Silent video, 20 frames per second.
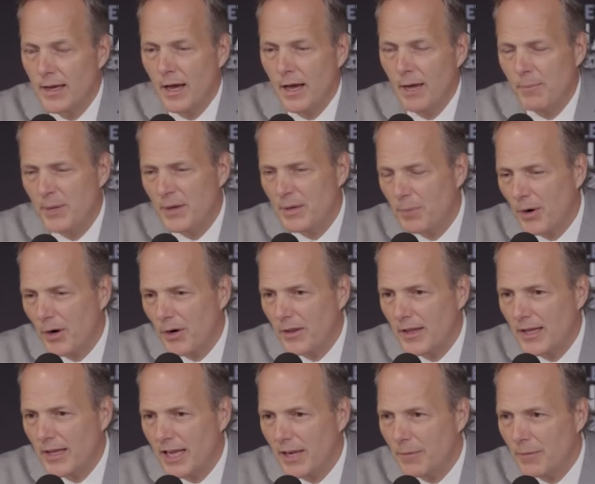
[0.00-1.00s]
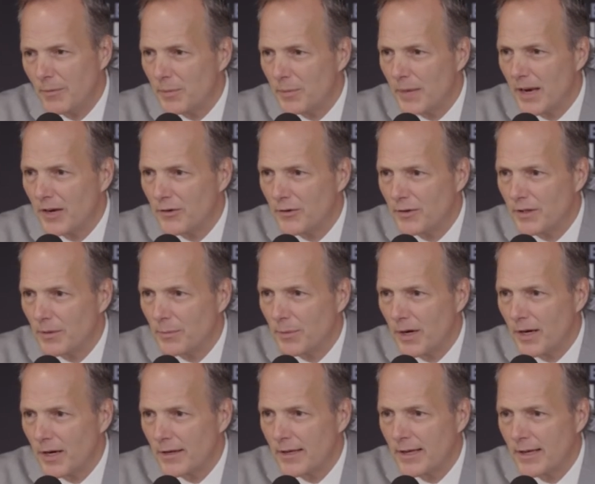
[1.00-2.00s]
A big part of the game is managing the
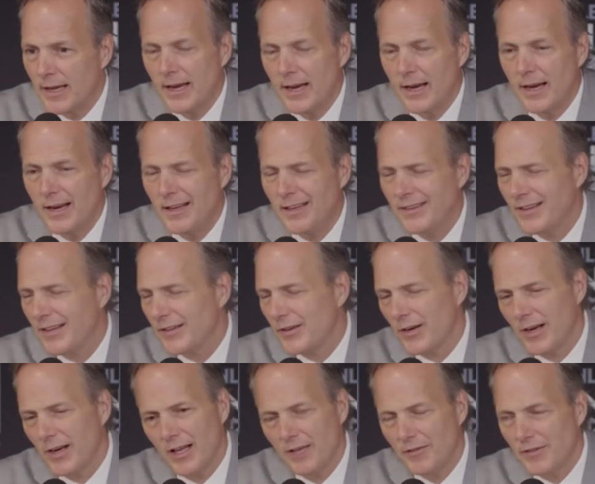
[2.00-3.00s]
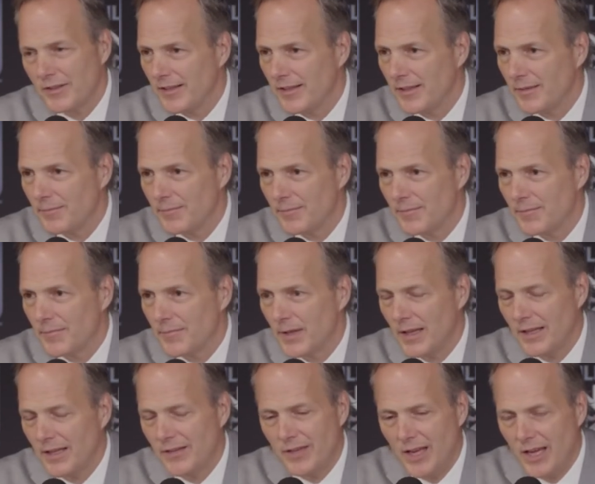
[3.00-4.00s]
puck. These guys are a hell of a team.
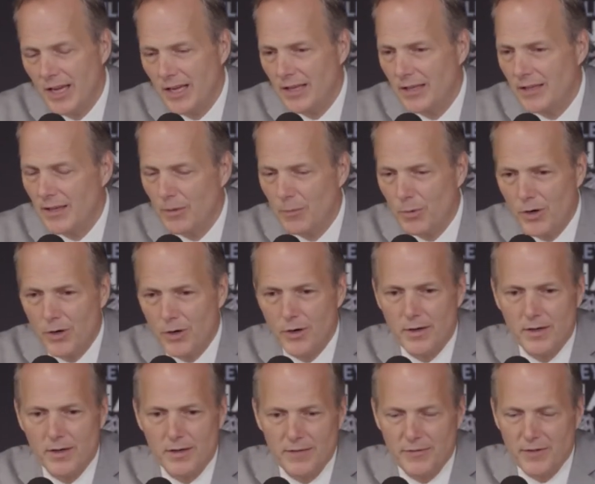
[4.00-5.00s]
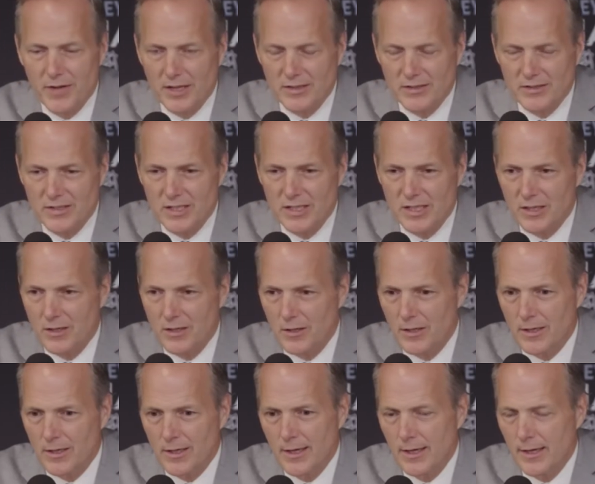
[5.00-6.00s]
They skate, they work, they've got
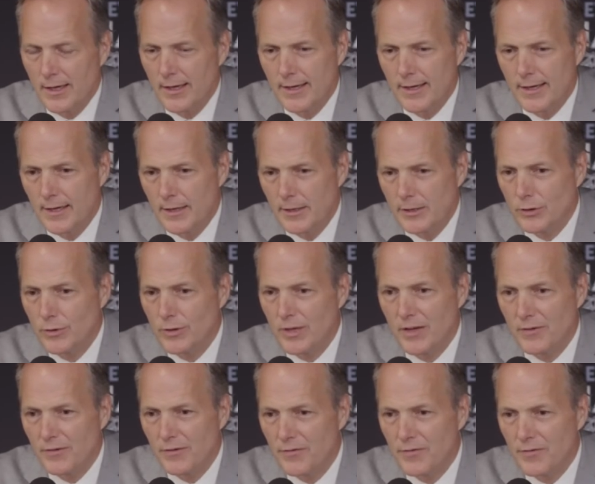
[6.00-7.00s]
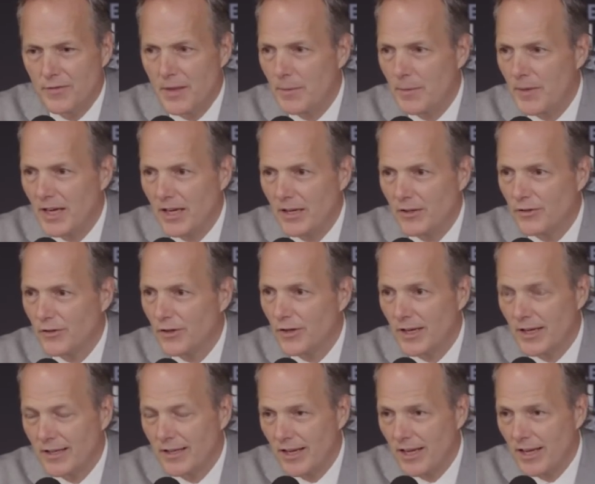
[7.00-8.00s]
skill. You give them an inch, they're
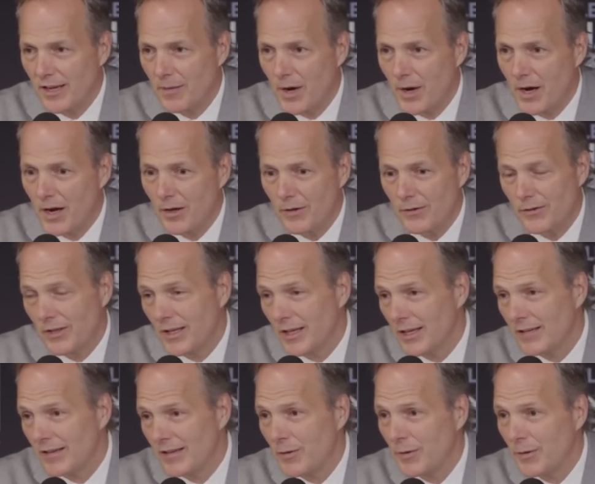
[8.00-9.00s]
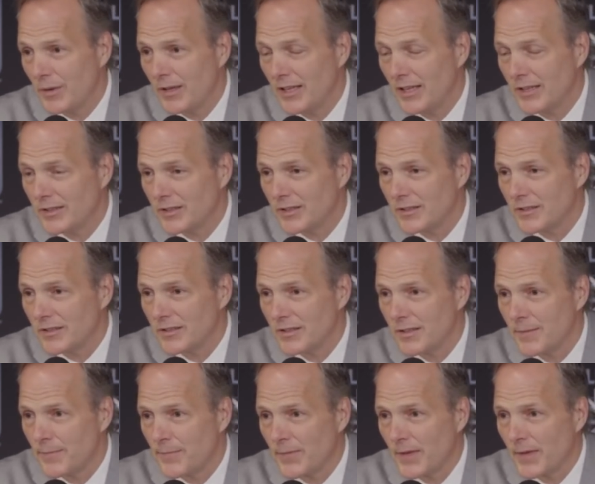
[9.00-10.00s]
going to take a mile. So you got to take away the inches.
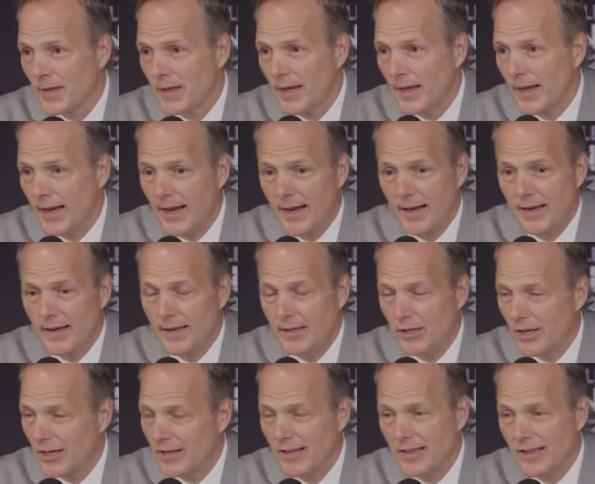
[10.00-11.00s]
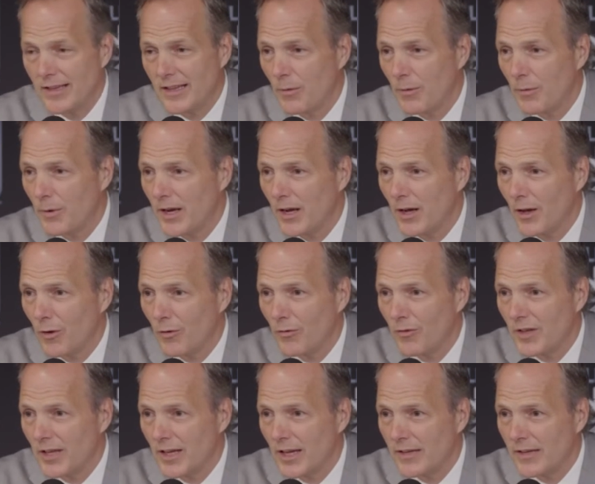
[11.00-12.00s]
And you got to take that away all over
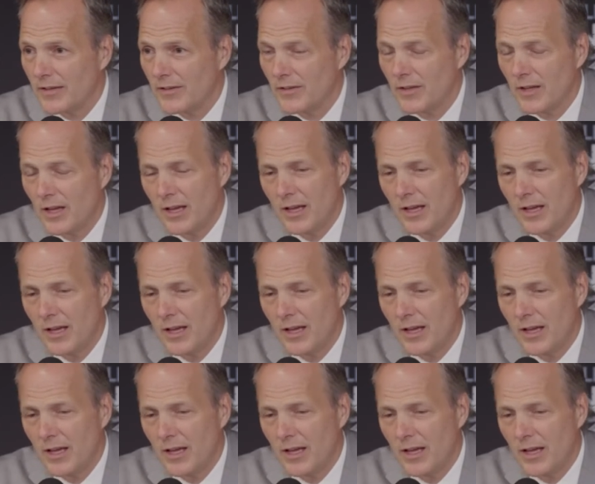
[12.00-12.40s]
the ice.